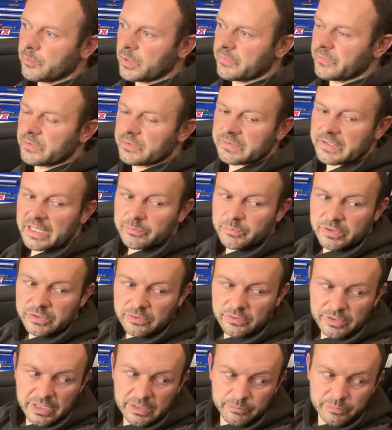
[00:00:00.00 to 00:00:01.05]
If you tell me you're
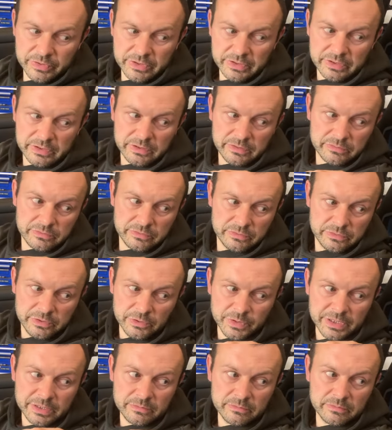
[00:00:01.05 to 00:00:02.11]
gonna be
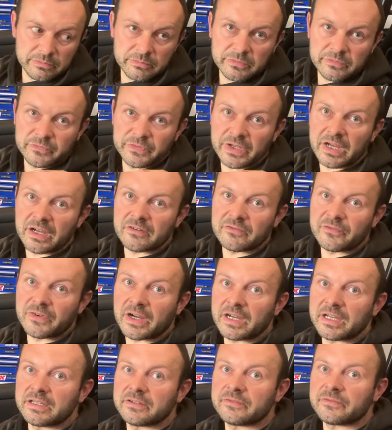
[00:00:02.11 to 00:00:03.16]
doing
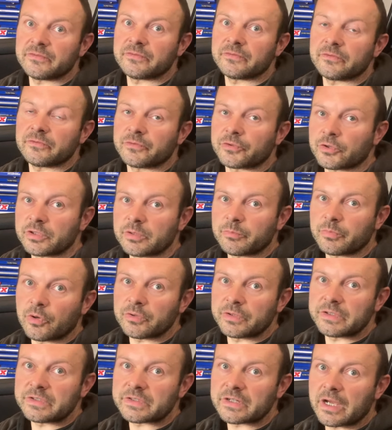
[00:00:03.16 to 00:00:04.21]
VR5 for the
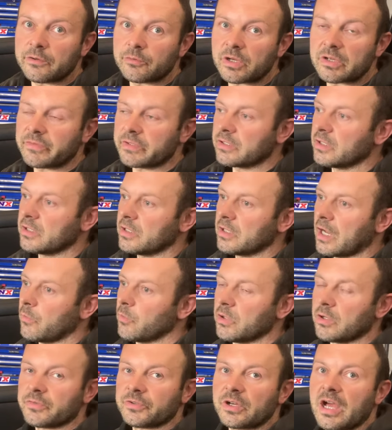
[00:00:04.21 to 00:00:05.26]
bodies, high revving, I
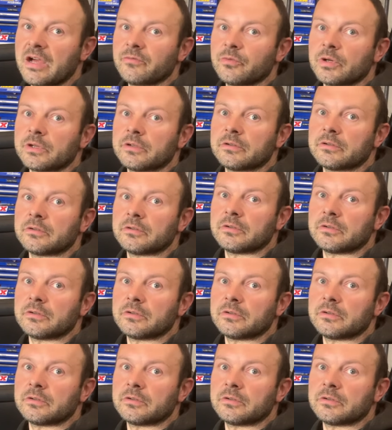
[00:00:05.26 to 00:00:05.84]
would love to have one.